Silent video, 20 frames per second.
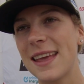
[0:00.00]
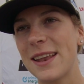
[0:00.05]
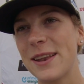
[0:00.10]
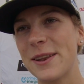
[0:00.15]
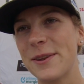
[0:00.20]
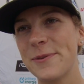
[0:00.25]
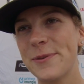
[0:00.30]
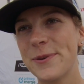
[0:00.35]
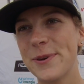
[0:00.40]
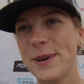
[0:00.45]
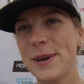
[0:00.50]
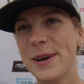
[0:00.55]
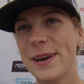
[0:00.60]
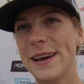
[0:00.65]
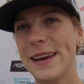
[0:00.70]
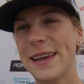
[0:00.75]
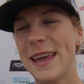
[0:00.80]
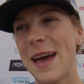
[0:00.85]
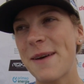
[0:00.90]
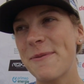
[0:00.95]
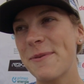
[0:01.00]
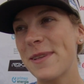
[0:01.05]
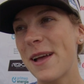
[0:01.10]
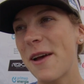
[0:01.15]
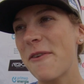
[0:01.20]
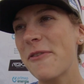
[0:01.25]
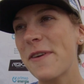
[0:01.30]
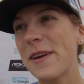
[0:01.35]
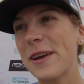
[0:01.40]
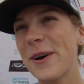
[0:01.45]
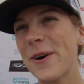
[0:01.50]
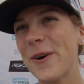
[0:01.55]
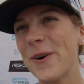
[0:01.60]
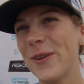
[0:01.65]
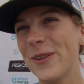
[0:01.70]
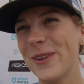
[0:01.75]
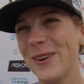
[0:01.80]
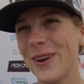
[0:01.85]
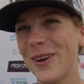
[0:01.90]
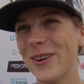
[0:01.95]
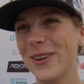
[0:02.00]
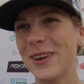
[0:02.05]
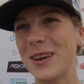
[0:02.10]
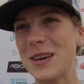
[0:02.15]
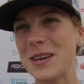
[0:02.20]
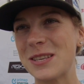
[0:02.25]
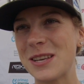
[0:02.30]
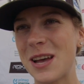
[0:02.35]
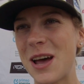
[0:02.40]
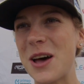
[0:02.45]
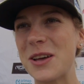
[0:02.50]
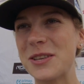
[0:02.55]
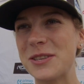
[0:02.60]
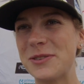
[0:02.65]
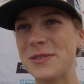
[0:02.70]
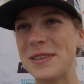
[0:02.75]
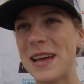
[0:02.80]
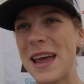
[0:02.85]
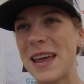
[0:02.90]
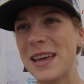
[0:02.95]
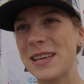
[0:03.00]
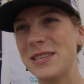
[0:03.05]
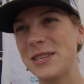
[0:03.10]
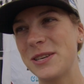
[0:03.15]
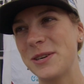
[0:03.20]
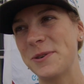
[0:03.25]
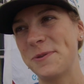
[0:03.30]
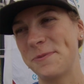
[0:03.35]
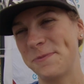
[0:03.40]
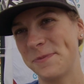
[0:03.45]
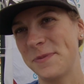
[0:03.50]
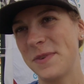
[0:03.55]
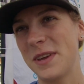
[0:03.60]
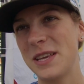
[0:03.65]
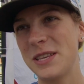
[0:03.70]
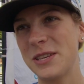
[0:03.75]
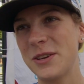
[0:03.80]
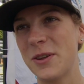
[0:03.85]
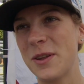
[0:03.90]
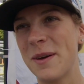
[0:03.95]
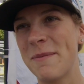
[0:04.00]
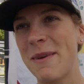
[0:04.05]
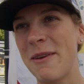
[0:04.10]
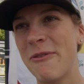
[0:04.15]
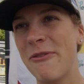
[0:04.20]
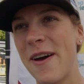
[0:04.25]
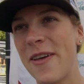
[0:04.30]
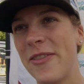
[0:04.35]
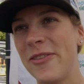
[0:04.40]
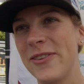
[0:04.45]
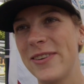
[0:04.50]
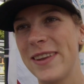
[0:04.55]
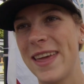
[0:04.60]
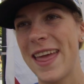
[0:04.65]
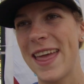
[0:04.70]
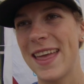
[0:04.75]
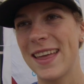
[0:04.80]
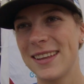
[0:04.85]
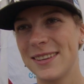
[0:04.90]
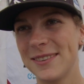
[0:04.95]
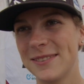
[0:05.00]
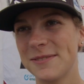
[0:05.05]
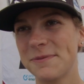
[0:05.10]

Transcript: And yeah, but I think all the other girls are also tired, so it's gonna be fun today.